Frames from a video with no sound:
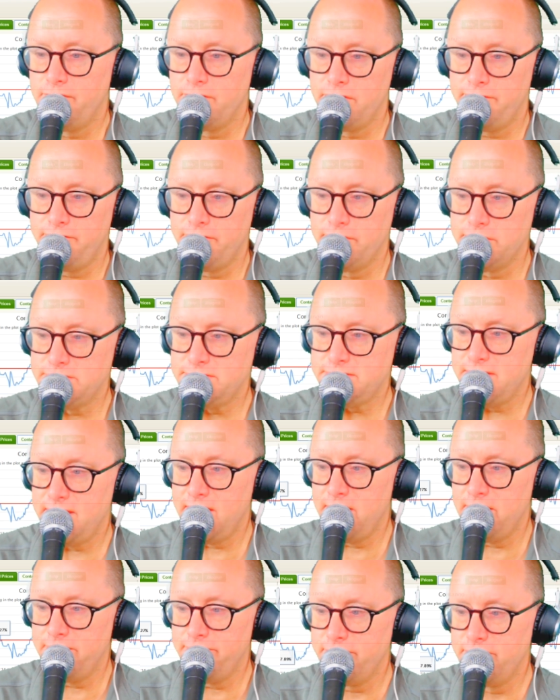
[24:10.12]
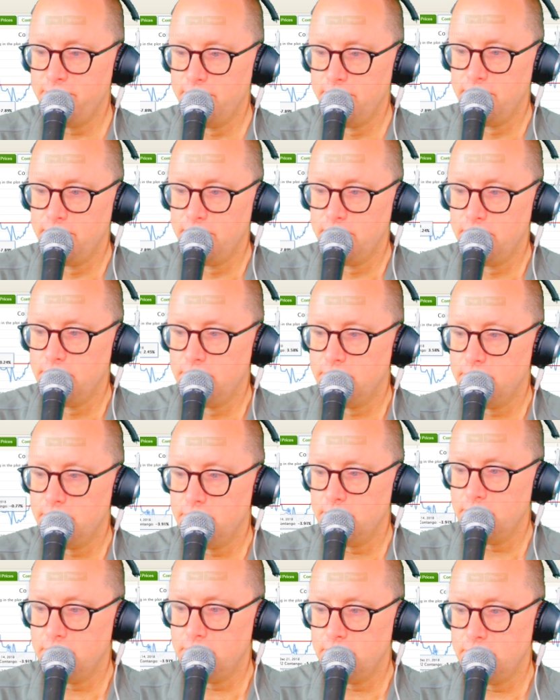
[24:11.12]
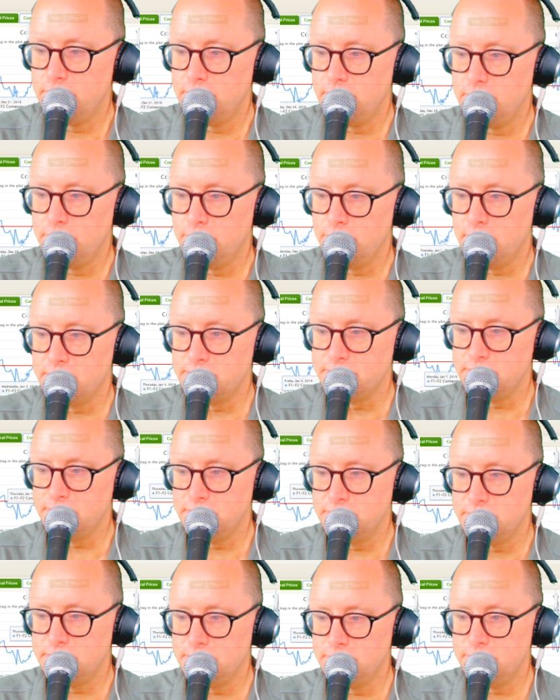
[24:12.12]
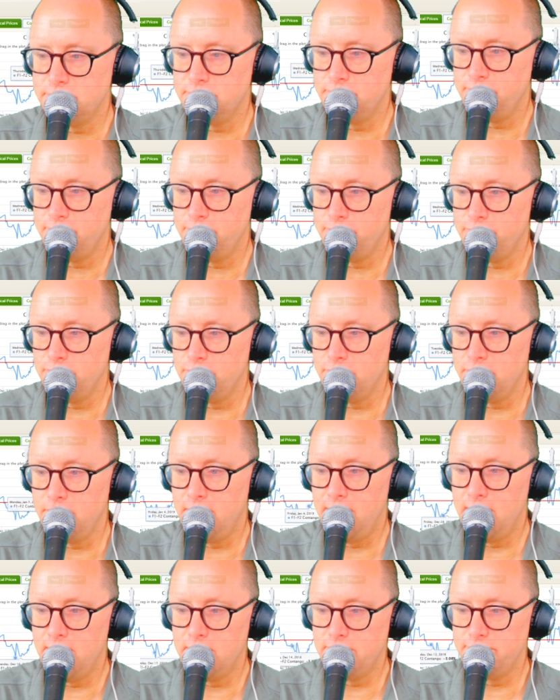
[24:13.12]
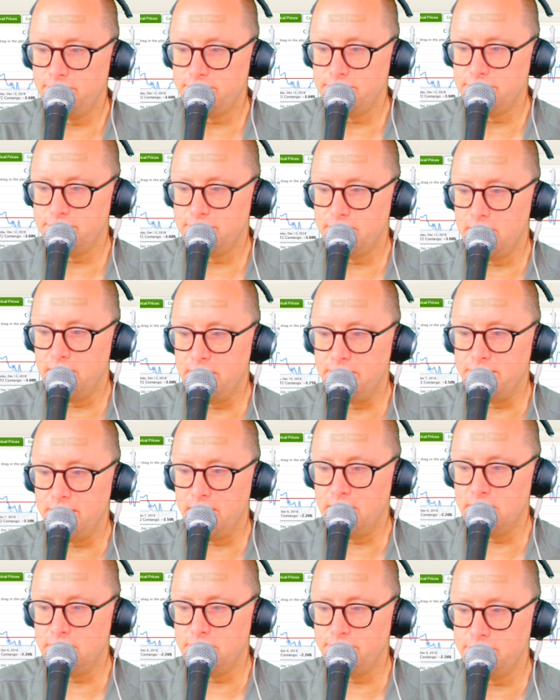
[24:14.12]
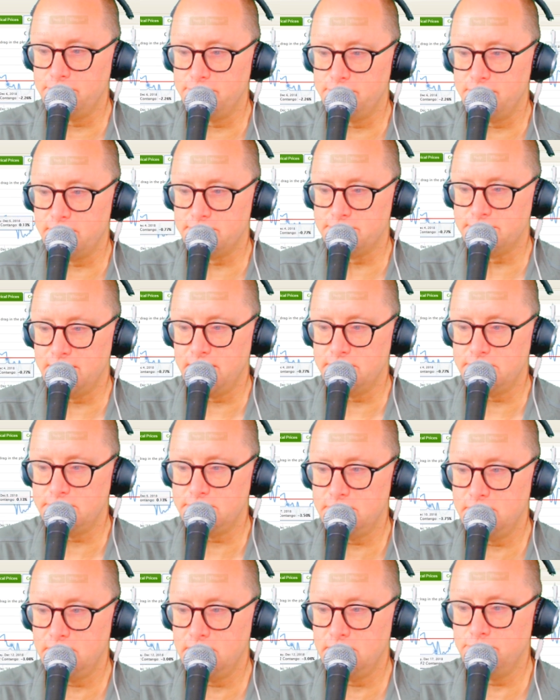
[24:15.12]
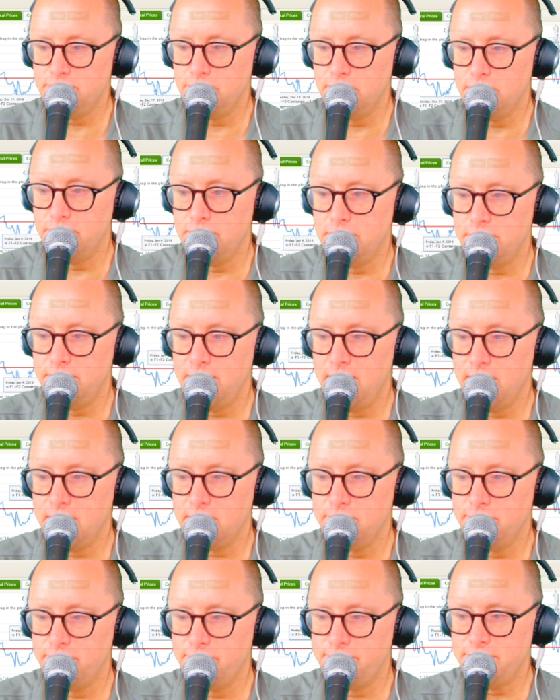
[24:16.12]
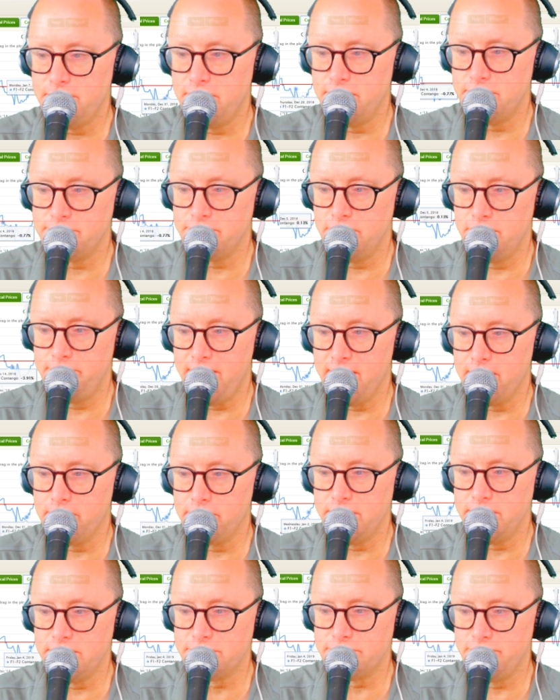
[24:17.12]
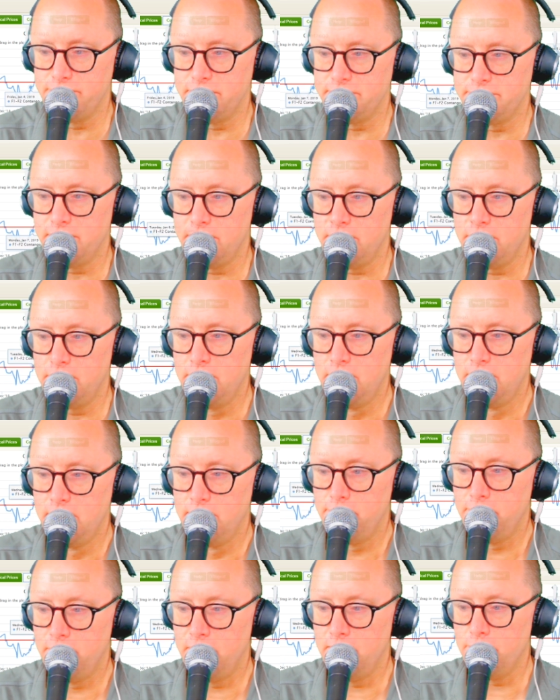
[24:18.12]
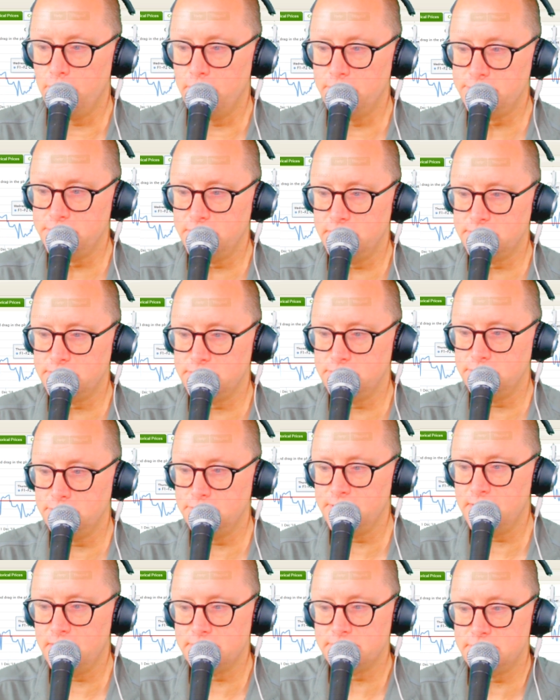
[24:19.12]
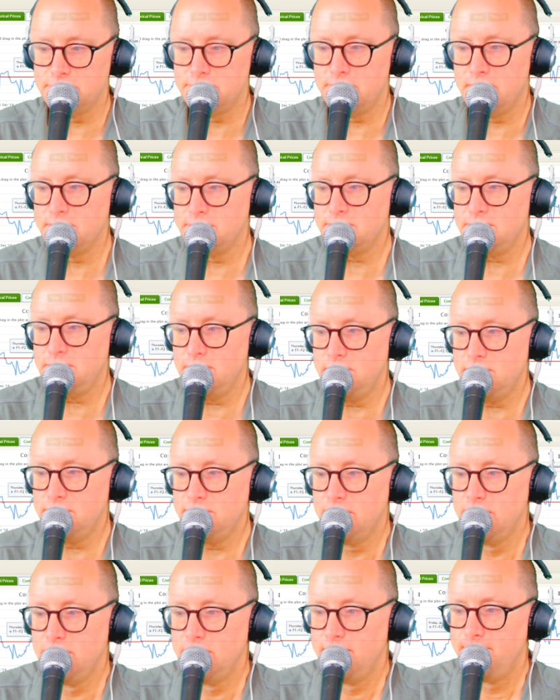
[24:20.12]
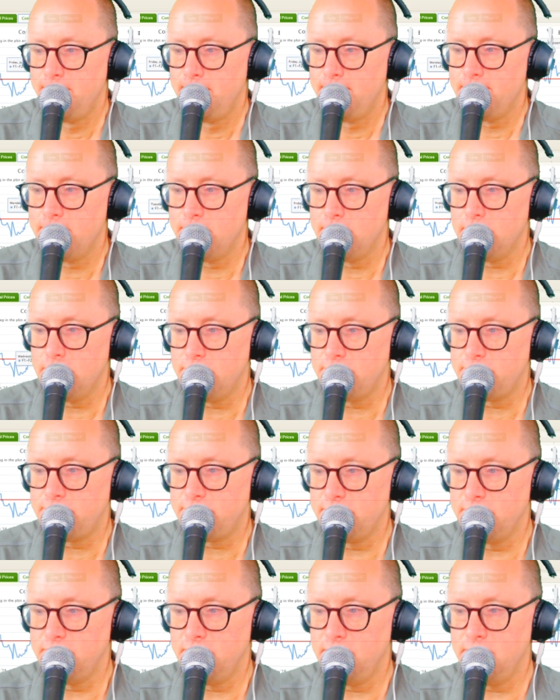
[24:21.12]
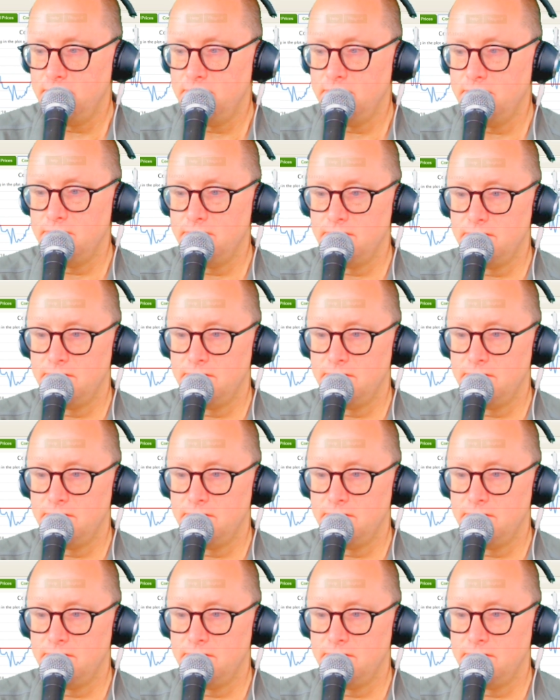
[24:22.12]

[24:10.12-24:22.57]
the first half, well, actually, for a lot of at the end of 2018, we were in negative territory, backwardation right there. But once you get to 2019, you see